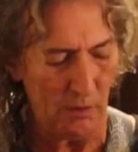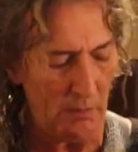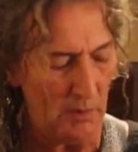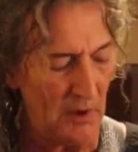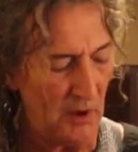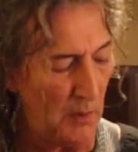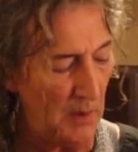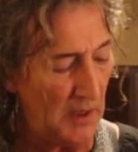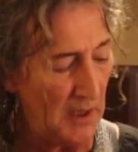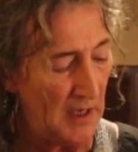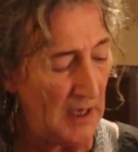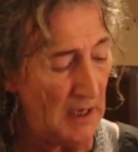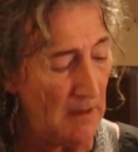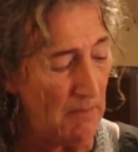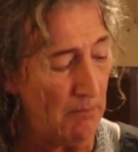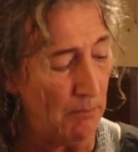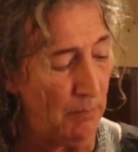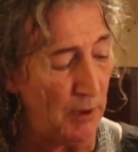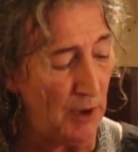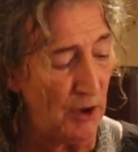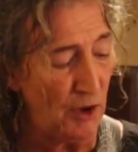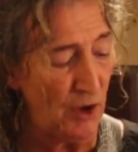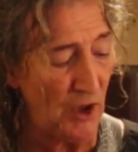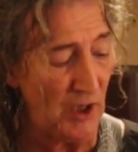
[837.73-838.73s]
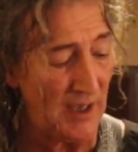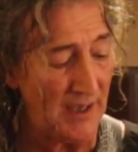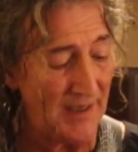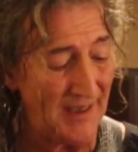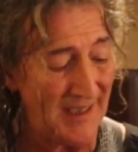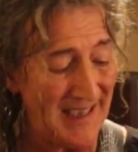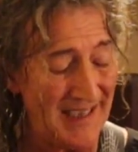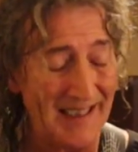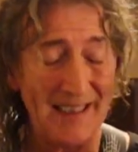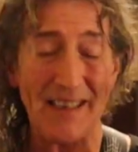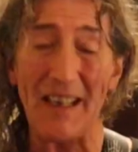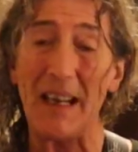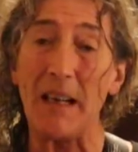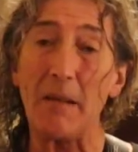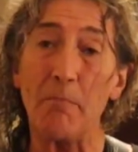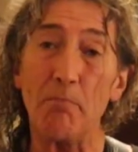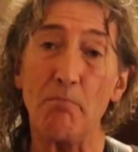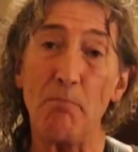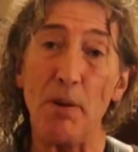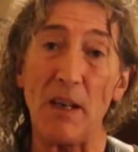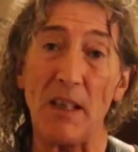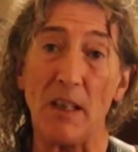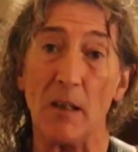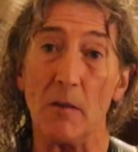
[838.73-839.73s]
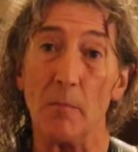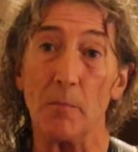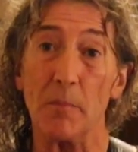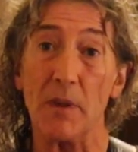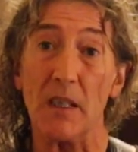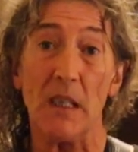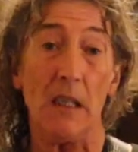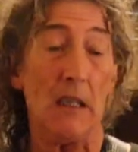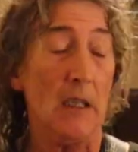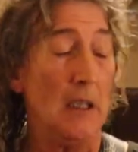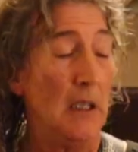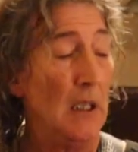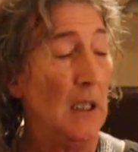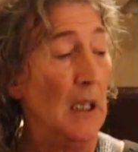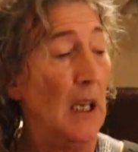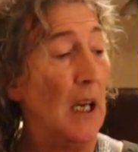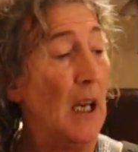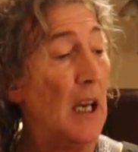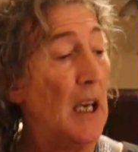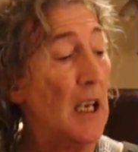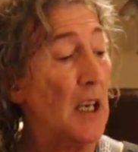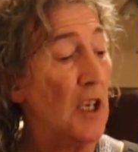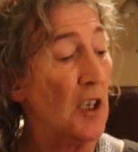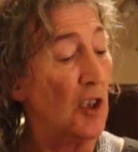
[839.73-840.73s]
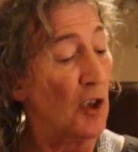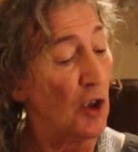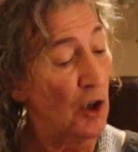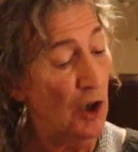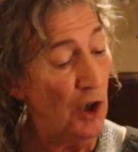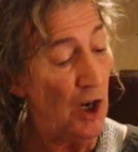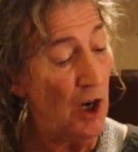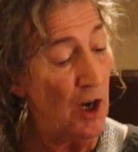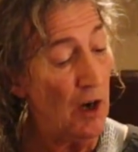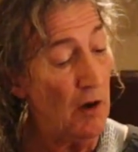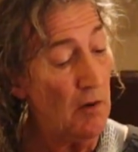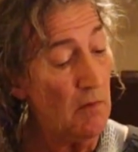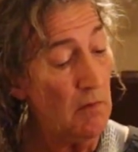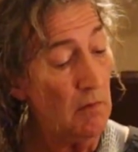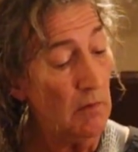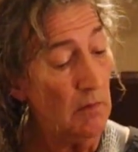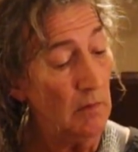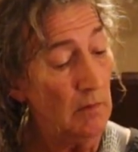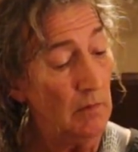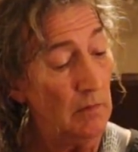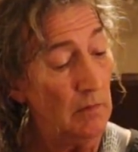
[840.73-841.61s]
between the bridge and the neck pickup. And so...